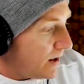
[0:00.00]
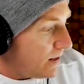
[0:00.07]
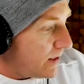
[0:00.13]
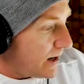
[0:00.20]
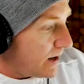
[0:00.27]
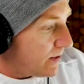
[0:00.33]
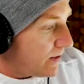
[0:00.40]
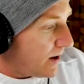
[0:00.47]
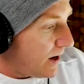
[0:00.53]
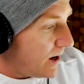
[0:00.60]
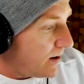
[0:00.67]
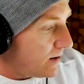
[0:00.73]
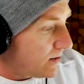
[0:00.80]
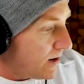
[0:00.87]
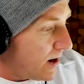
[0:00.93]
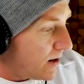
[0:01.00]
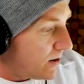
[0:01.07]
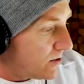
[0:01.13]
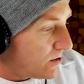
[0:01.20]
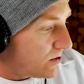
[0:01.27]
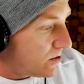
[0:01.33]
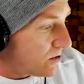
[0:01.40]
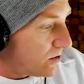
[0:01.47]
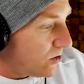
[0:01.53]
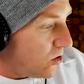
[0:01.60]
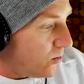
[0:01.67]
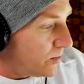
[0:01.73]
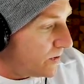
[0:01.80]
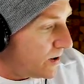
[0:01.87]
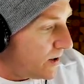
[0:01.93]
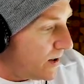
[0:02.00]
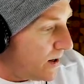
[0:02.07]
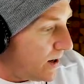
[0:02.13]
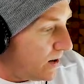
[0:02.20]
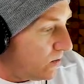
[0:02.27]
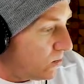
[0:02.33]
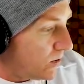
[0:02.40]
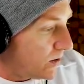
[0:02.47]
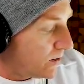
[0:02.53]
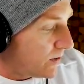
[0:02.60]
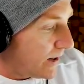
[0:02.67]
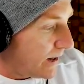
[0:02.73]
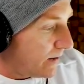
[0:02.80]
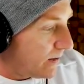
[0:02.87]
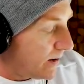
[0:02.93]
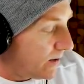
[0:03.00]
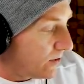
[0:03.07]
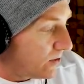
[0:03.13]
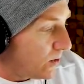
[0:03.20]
and that the head is kind of sloped inward like this.